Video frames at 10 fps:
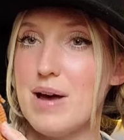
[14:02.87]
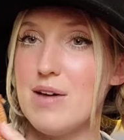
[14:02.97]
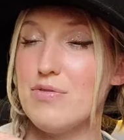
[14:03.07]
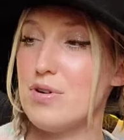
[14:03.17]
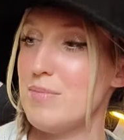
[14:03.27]
off,
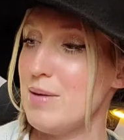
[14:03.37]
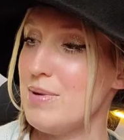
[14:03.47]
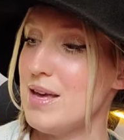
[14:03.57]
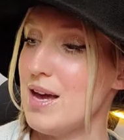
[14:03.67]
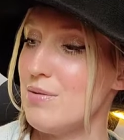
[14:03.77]
or
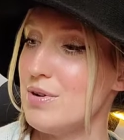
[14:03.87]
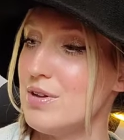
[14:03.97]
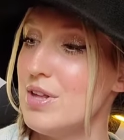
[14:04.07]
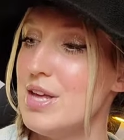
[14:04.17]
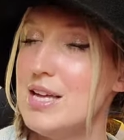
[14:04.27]
maybe I
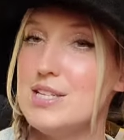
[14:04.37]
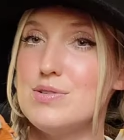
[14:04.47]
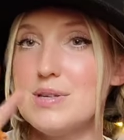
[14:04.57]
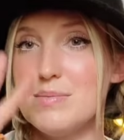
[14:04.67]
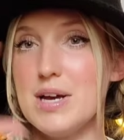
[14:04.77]
will do
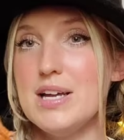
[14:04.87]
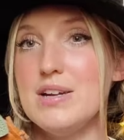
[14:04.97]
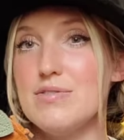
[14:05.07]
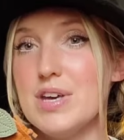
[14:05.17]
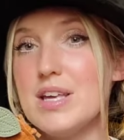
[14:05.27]
some kind
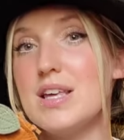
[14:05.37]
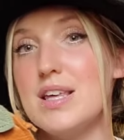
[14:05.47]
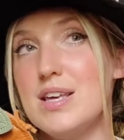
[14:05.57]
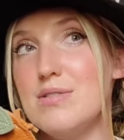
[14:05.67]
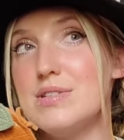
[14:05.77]
of like
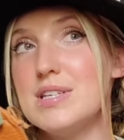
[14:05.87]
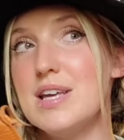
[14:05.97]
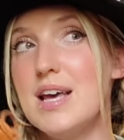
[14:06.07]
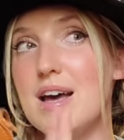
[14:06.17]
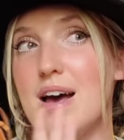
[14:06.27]
cute
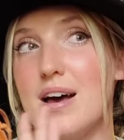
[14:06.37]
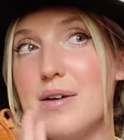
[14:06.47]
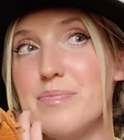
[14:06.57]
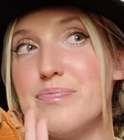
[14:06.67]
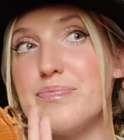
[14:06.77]

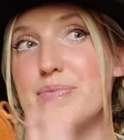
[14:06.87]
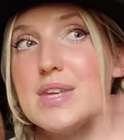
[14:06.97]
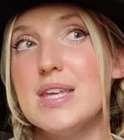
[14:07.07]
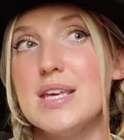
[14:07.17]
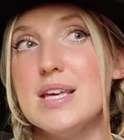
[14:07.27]

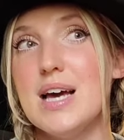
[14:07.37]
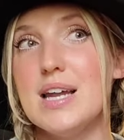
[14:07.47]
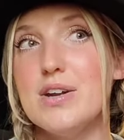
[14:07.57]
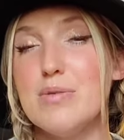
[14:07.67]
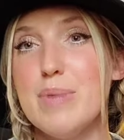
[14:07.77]
I
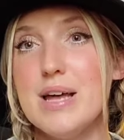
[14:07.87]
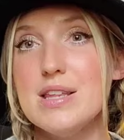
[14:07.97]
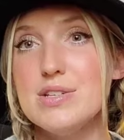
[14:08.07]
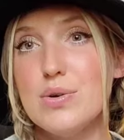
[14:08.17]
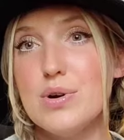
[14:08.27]
don't know, by the
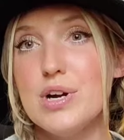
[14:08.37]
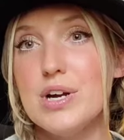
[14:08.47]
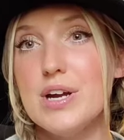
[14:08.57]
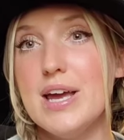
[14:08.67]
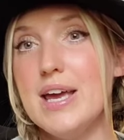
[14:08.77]

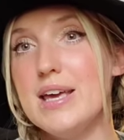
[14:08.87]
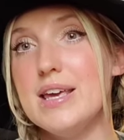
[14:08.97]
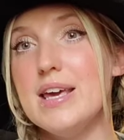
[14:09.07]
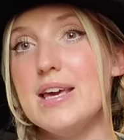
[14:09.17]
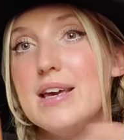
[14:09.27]
door
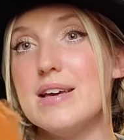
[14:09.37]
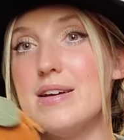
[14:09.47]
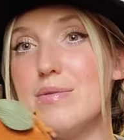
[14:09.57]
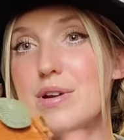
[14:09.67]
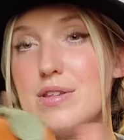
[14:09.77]
hanging,
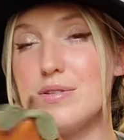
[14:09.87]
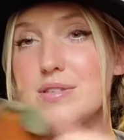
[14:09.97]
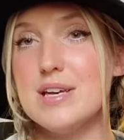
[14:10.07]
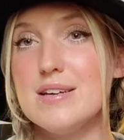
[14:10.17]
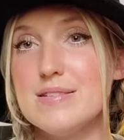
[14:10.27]
what are those
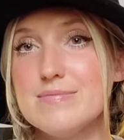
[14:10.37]
like